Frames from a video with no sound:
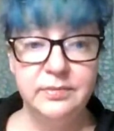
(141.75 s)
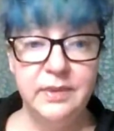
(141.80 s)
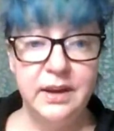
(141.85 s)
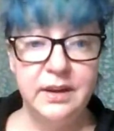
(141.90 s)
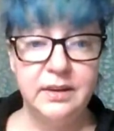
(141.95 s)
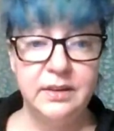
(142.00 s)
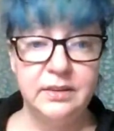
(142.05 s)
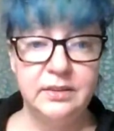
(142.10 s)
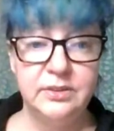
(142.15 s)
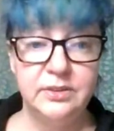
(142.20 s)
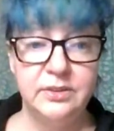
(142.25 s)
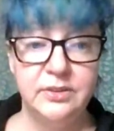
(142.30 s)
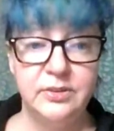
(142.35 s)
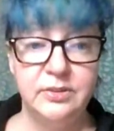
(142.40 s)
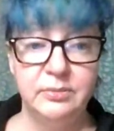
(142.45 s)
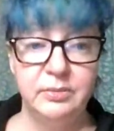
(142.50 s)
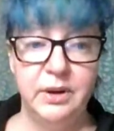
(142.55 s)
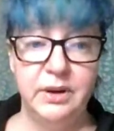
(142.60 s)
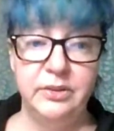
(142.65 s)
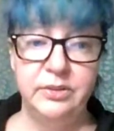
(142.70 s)
And
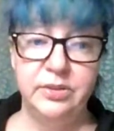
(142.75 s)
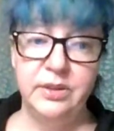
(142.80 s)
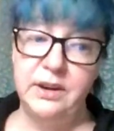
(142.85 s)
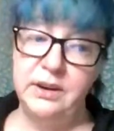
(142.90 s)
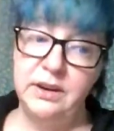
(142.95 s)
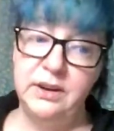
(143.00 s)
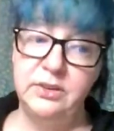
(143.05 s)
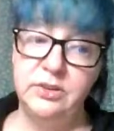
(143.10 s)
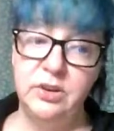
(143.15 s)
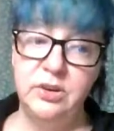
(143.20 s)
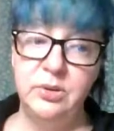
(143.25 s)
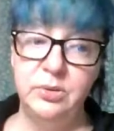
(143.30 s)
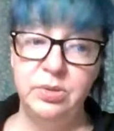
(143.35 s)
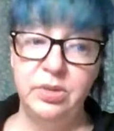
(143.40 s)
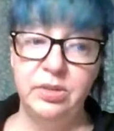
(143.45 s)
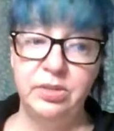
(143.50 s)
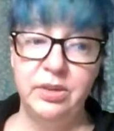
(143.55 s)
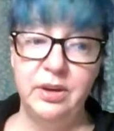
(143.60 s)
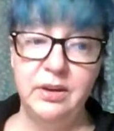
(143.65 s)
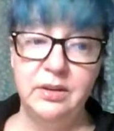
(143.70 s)
well, they need to do
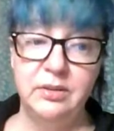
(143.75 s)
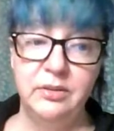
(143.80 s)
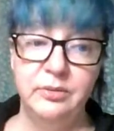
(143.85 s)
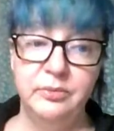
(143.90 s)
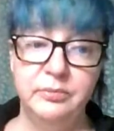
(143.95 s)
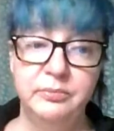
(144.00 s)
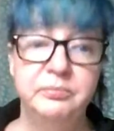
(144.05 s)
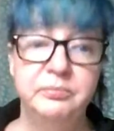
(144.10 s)
the thing.